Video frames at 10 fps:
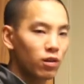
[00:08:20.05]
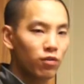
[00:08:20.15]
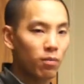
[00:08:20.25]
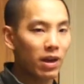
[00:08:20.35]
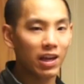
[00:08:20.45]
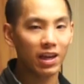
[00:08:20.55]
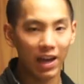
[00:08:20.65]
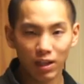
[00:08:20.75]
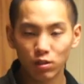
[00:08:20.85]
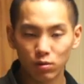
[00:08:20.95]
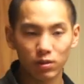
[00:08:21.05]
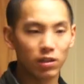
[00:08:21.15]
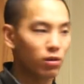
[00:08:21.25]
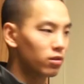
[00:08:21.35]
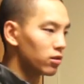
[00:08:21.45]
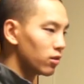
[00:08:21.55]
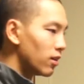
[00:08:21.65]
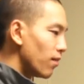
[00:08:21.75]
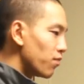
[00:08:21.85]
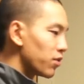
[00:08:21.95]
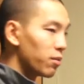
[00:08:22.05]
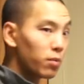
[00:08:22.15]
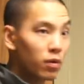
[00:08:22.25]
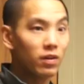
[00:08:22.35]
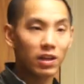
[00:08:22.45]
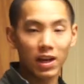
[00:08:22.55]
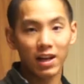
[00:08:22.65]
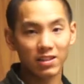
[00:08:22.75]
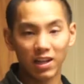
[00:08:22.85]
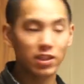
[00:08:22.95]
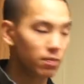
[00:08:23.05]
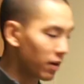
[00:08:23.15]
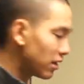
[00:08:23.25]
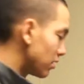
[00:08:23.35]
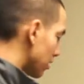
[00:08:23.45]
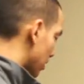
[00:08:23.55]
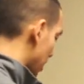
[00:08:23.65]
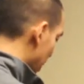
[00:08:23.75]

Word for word: So if you're making entry, or you're moving in and out of tight spaces,